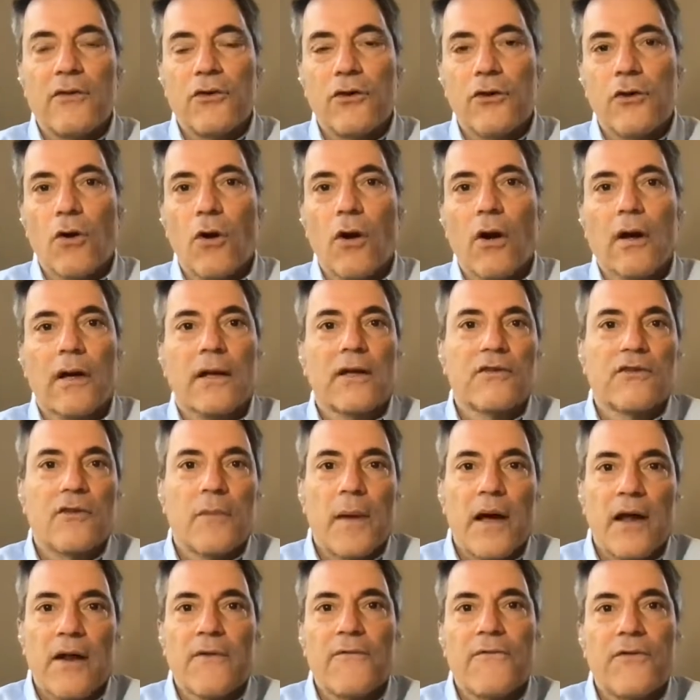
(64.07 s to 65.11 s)
New York. It's
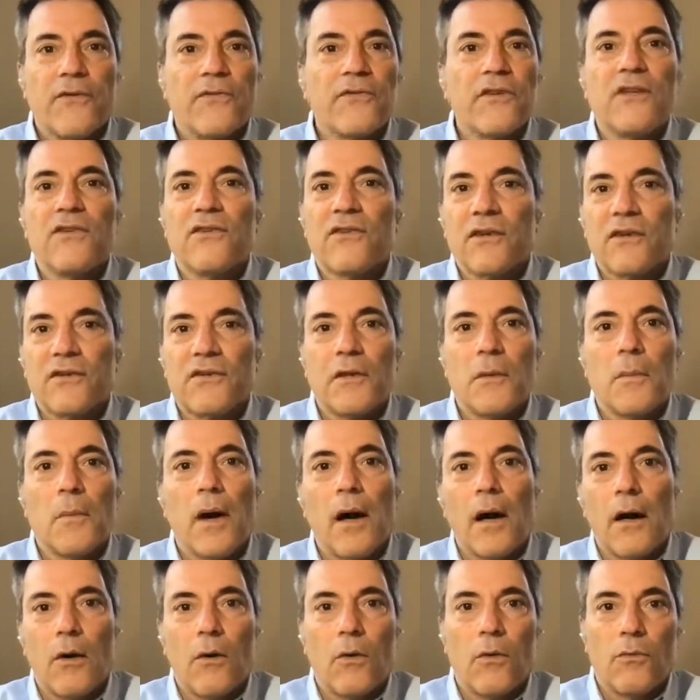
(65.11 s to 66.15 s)
about a 50, 60
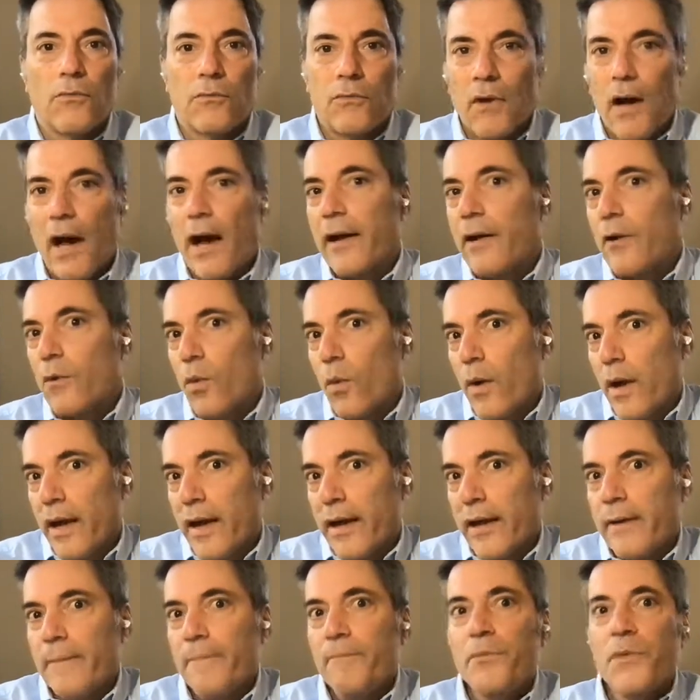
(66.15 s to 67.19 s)
mile ride
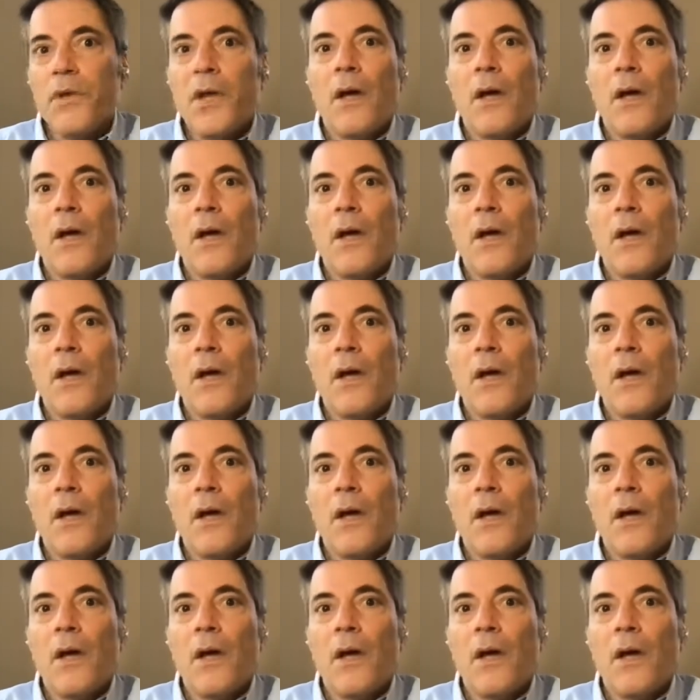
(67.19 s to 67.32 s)
away.